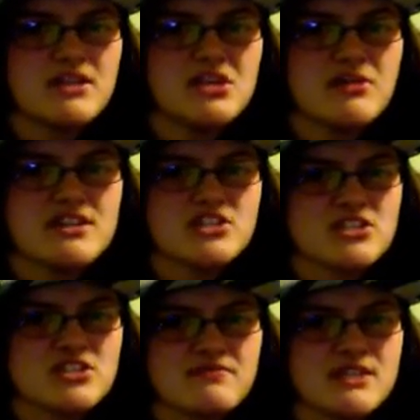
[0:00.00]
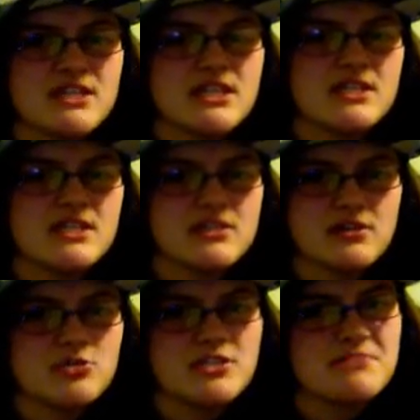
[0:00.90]
US and just visiting these
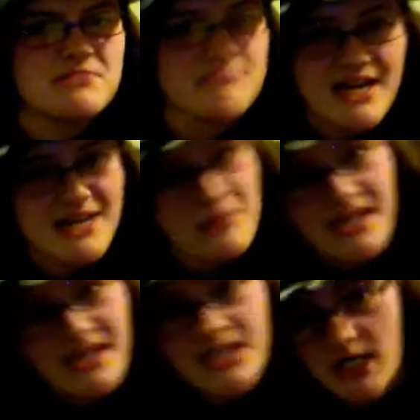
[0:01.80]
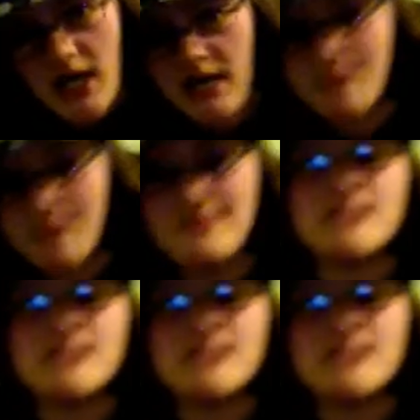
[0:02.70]
countries many, many times.